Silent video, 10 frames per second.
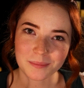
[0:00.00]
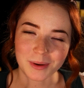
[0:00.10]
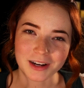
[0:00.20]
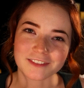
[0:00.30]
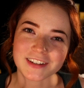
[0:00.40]

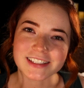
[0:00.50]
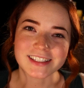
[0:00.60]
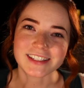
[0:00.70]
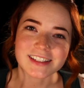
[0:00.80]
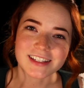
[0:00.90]

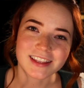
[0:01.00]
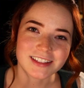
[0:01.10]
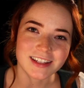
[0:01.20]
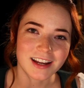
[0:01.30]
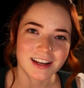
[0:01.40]
Breakfast is in the
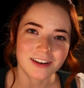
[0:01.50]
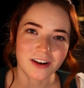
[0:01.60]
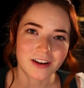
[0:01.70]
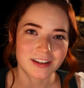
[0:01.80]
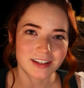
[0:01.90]
dining
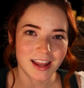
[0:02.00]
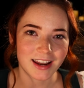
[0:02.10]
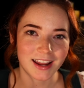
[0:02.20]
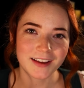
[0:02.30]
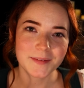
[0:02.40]
hall at
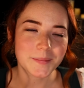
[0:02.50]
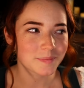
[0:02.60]
9 a.m.,